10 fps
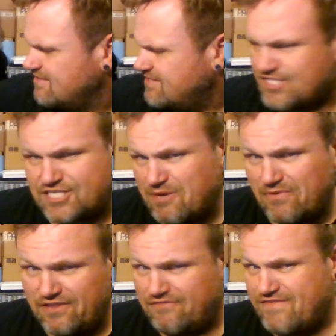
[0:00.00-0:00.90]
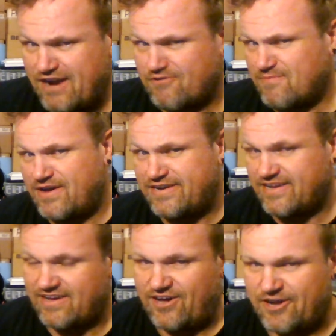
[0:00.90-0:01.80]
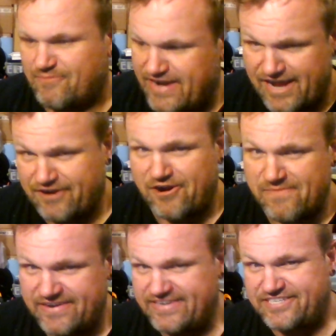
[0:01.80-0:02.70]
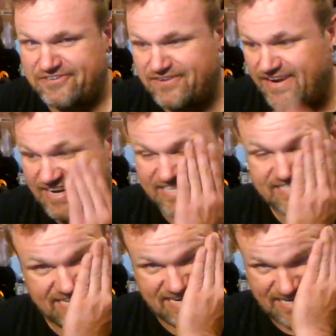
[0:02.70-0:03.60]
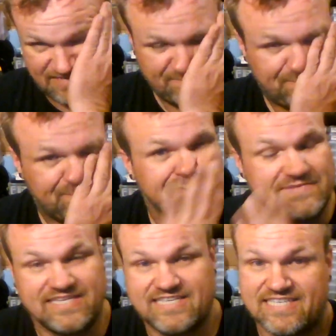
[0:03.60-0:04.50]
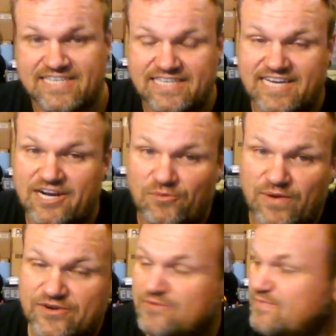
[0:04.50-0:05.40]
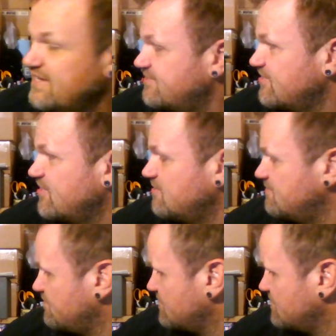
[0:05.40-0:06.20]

The symbol of Necromunda on my Necromunda terrain. That's kind of weird to me. So,